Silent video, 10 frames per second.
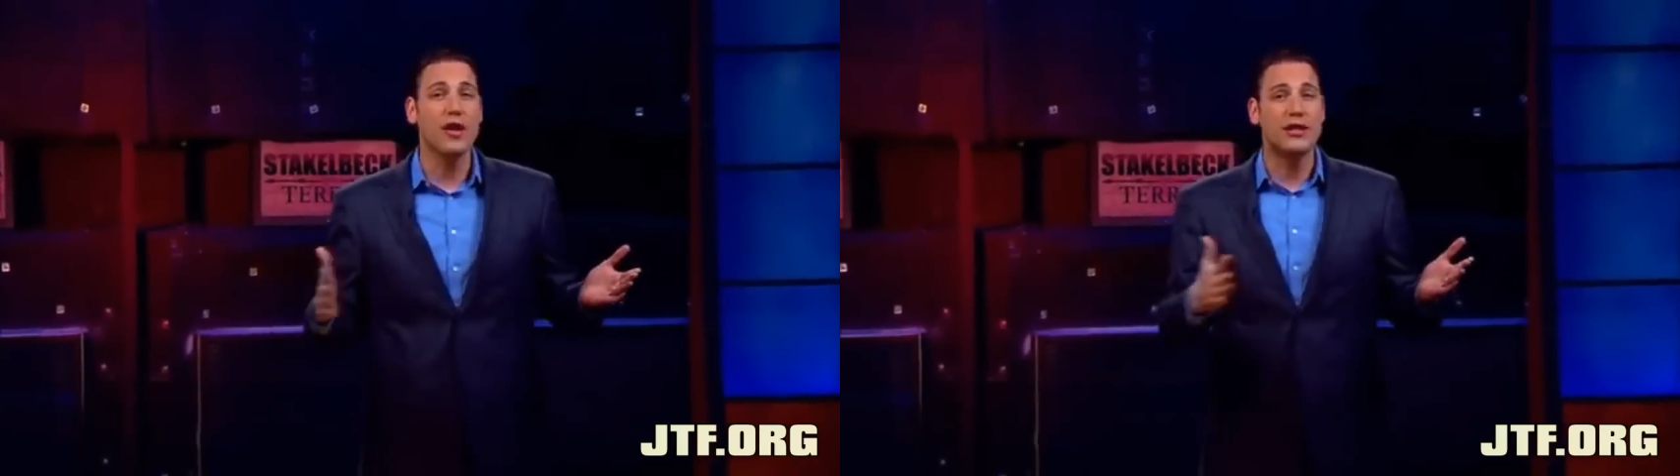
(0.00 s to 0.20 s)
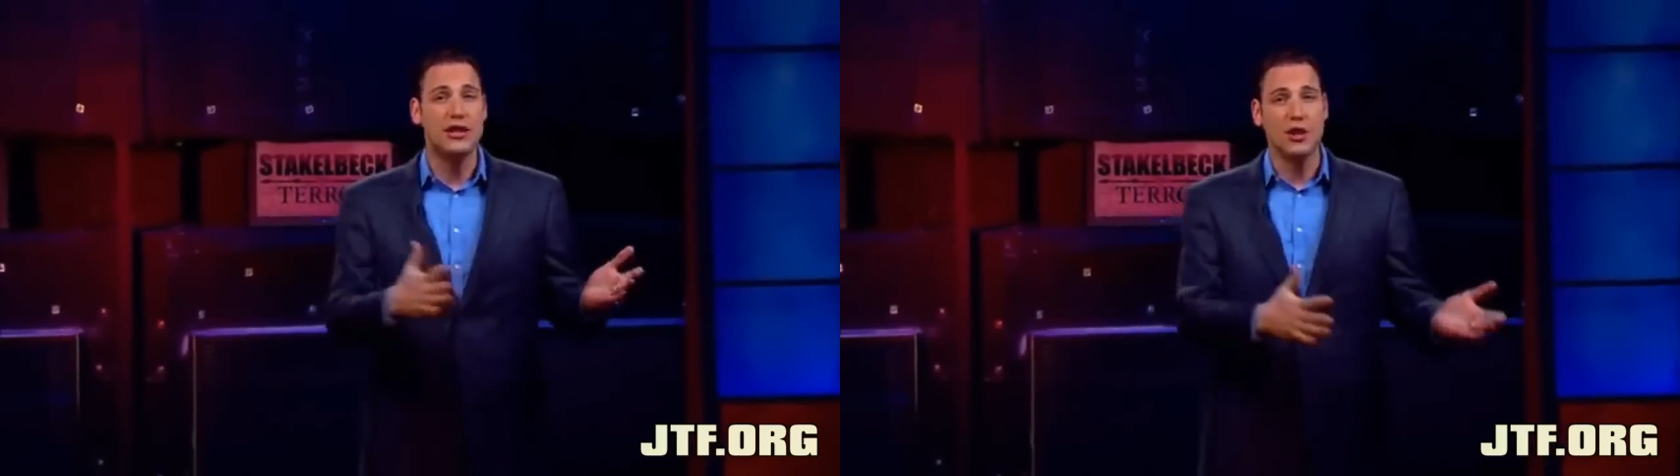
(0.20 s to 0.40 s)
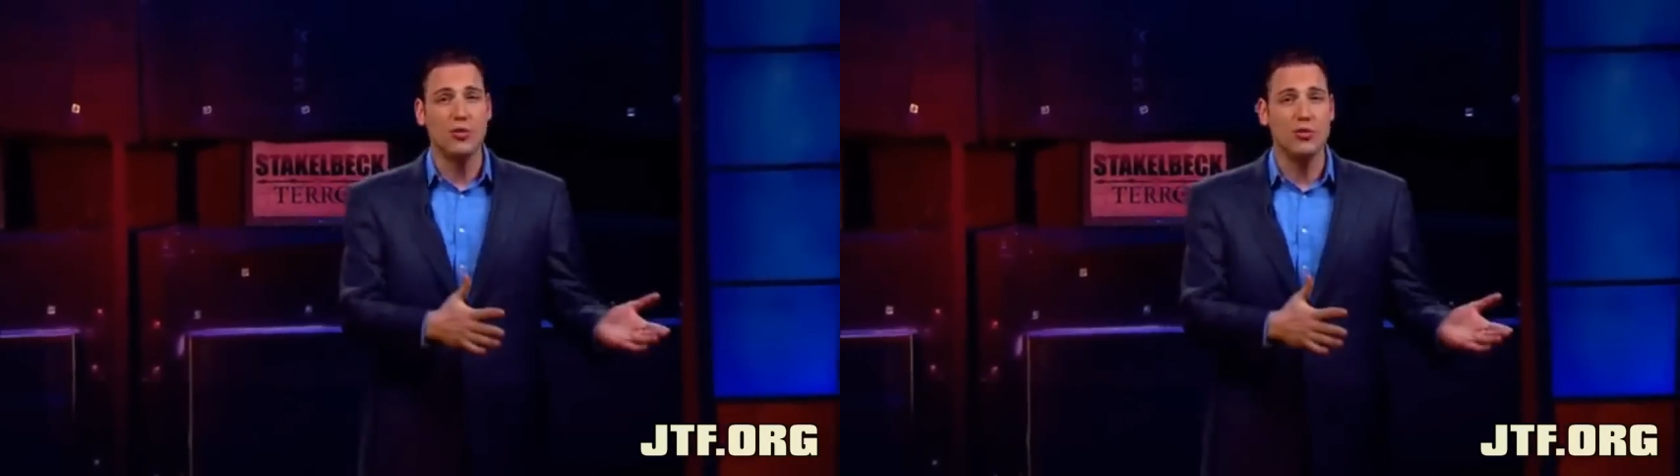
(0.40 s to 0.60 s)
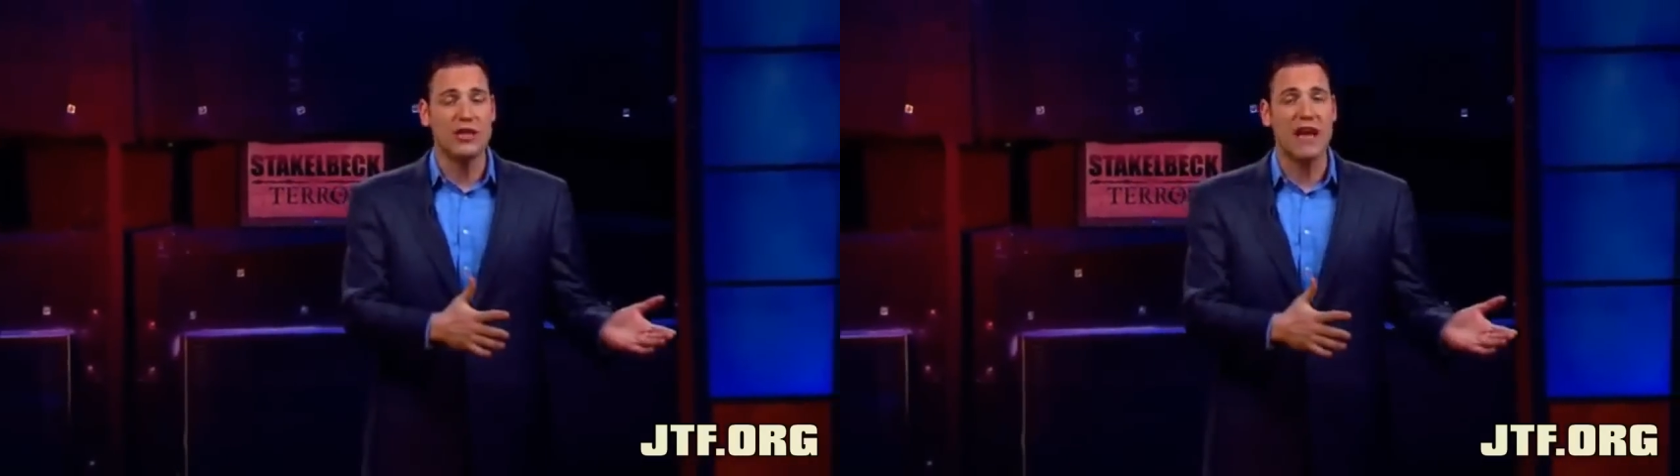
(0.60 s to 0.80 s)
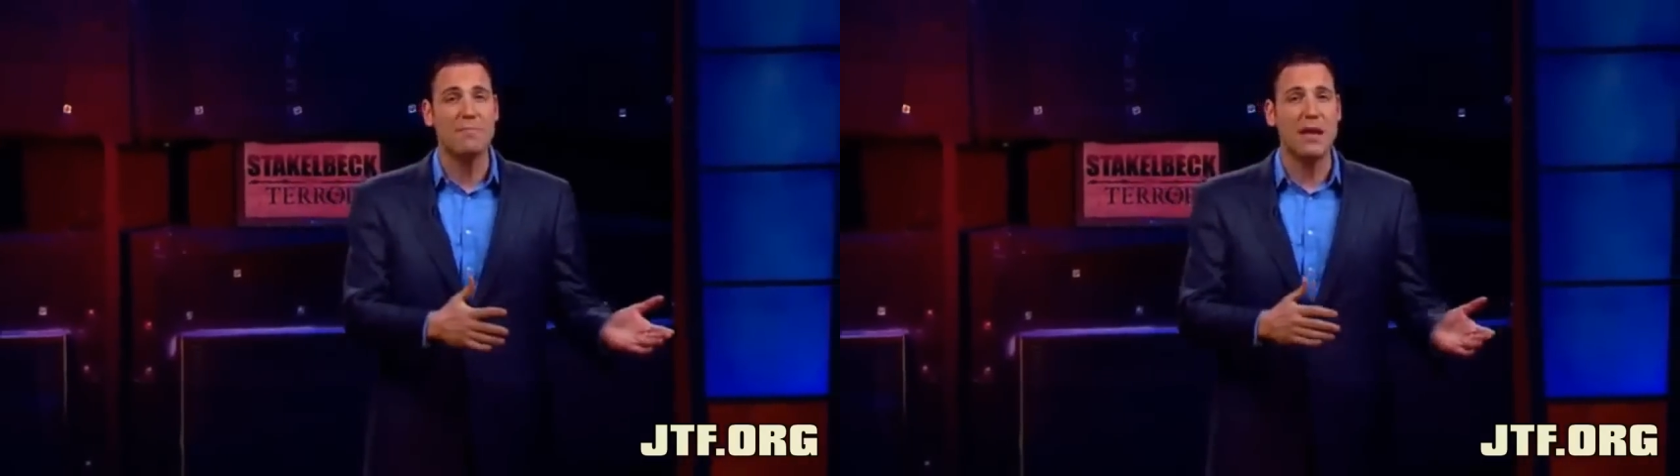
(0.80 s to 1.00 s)
the
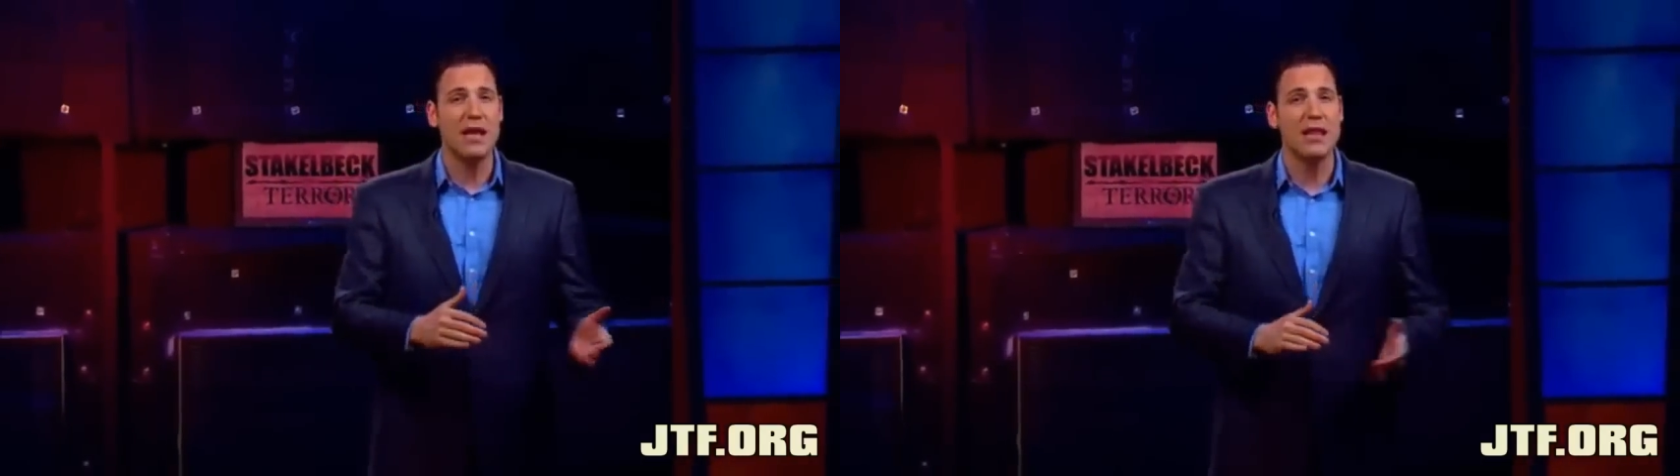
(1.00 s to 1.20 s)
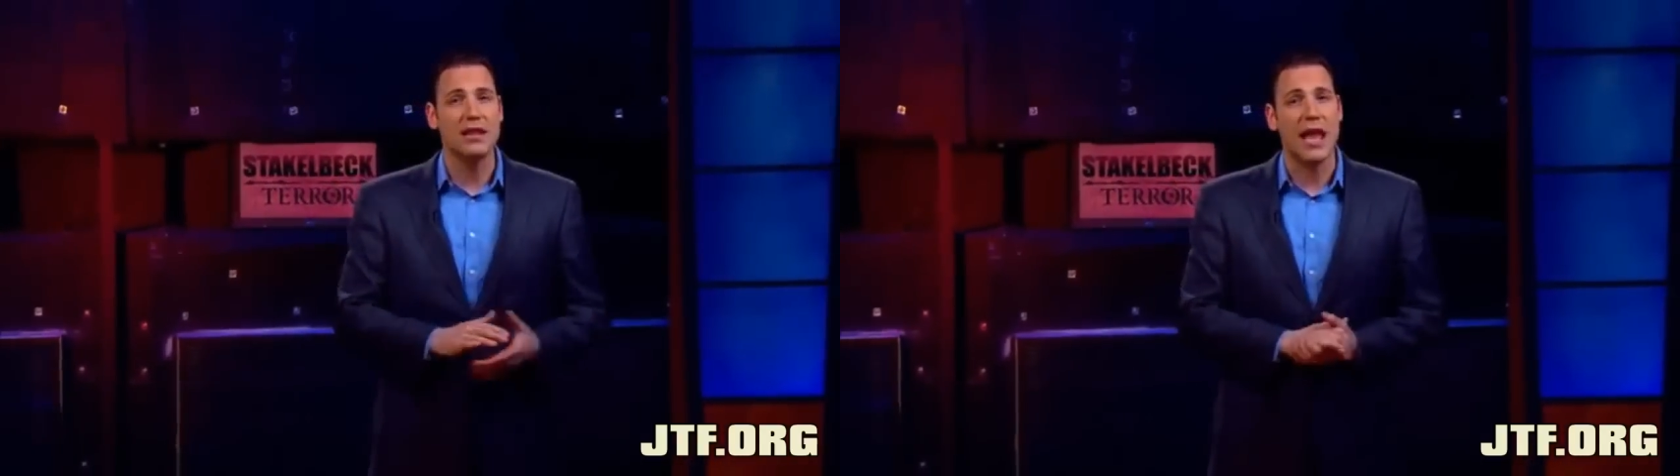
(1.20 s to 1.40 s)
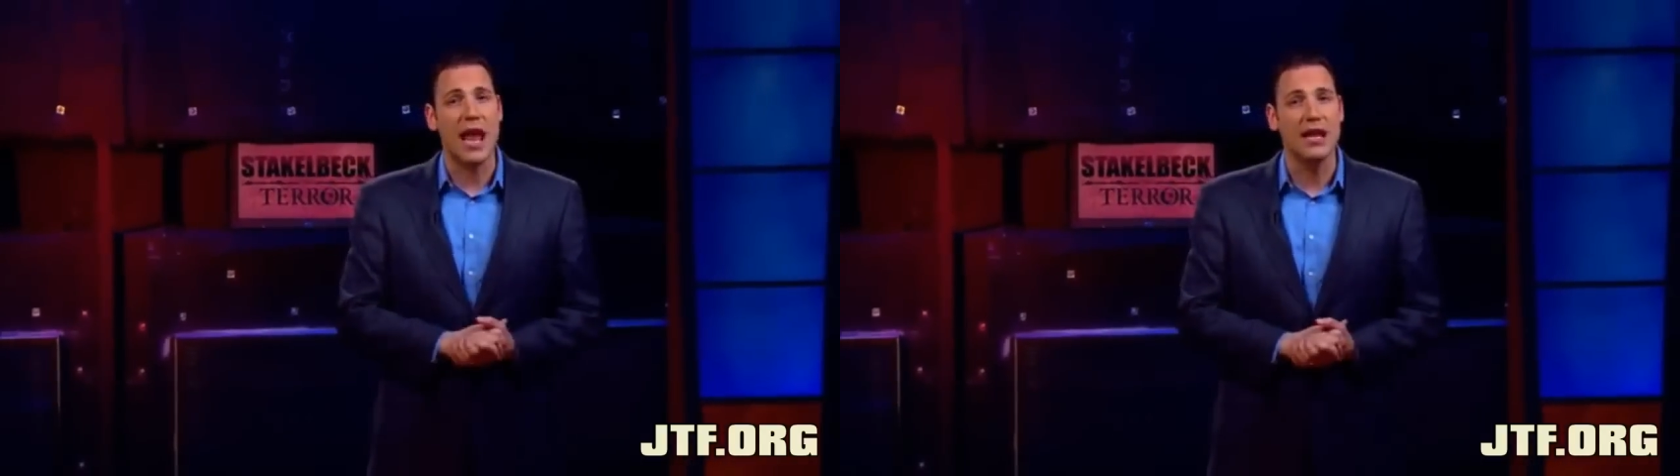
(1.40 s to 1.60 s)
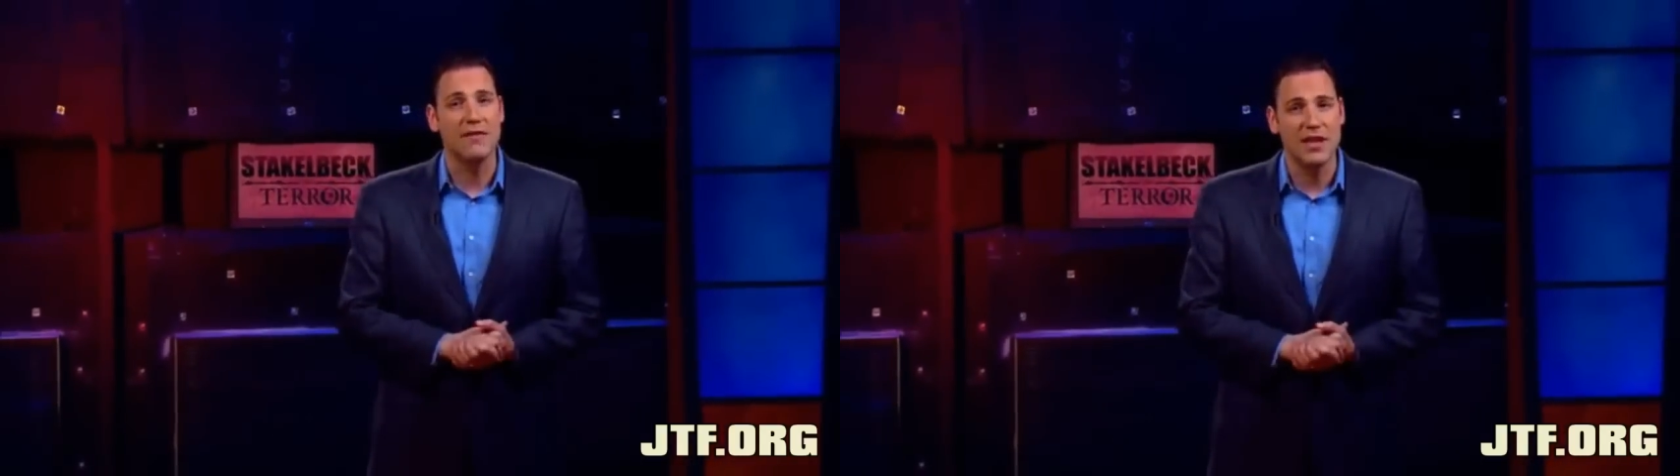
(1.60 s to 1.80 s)
Jews have been in the land of